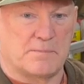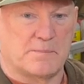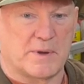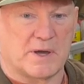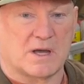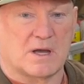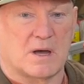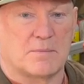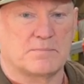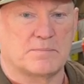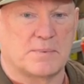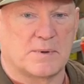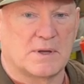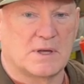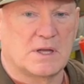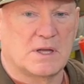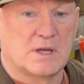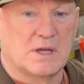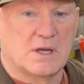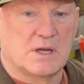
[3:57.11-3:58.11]
pick up
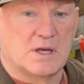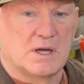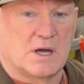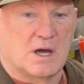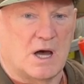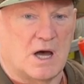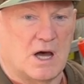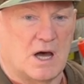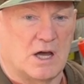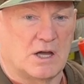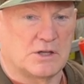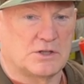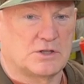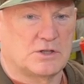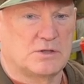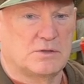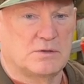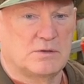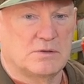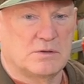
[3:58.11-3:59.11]
uh,
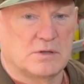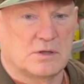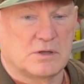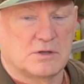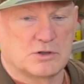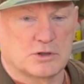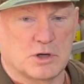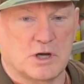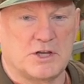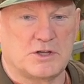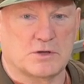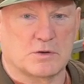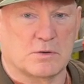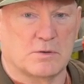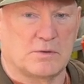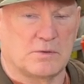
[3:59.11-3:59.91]
tree tr